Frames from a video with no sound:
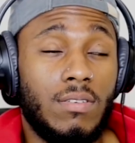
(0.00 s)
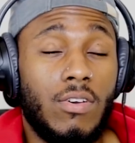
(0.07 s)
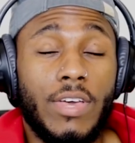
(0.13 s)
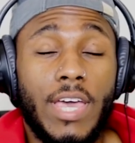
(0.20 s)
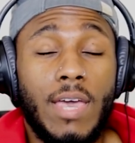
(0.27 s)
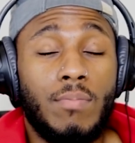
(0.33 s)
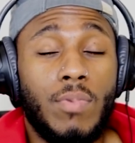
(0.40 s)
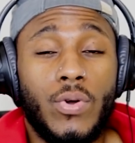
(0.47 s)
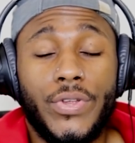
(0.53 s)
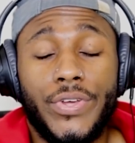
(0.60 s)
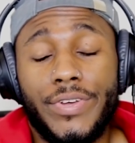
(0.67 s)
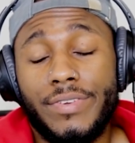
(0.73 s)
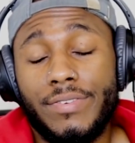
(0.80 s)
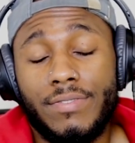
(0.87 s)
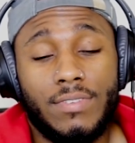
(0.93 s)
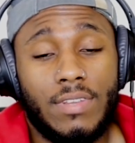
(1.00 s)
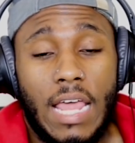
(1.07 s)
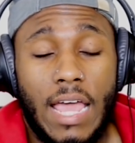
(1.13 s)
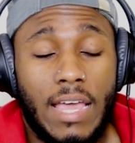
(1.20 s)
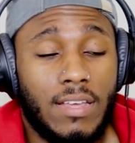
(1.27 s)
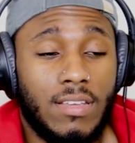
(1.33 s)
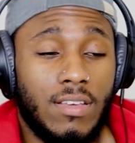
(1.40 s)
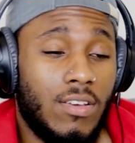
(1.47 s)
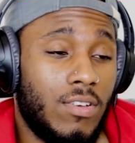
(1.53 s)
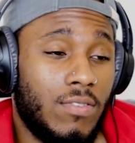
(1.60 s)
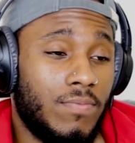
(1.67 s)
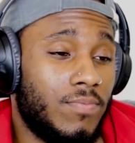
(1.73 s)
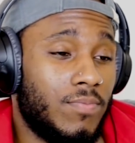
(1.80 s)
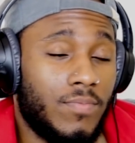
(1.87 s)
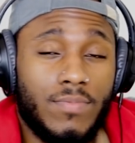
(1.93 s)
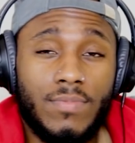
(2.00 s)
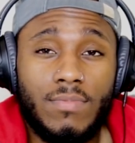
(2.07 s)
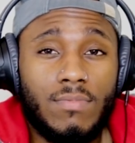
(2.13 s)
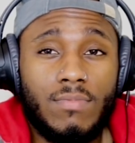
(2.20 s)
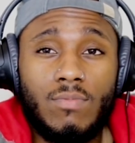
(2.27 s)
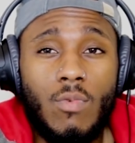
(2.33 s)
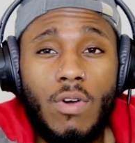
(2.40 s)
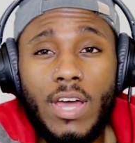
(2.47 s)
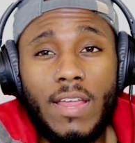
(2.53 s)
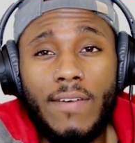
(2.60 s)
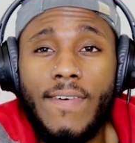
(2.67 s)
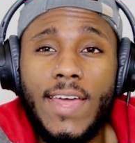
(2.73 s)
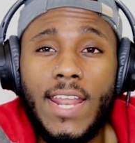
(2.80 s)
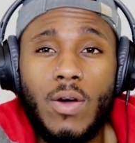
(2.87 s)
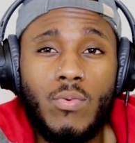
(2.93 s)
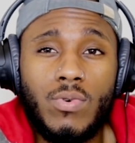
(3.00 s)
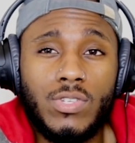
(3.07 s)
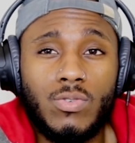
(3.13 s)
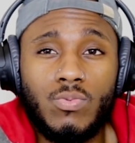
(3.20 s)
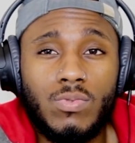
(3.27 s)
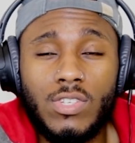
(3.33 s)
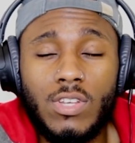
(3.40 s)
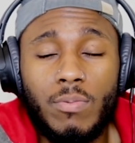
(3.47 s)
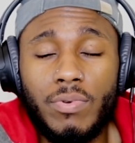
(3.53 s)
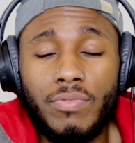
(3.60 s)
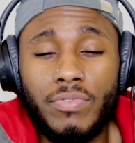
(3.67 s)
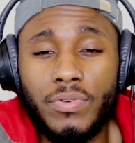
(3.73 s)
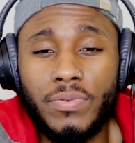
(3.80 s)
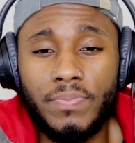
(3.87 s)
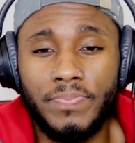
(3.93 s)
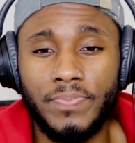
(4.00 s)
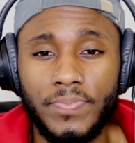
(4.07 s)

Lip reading: Okay, Mona, like, we're gonna find out what's up with you.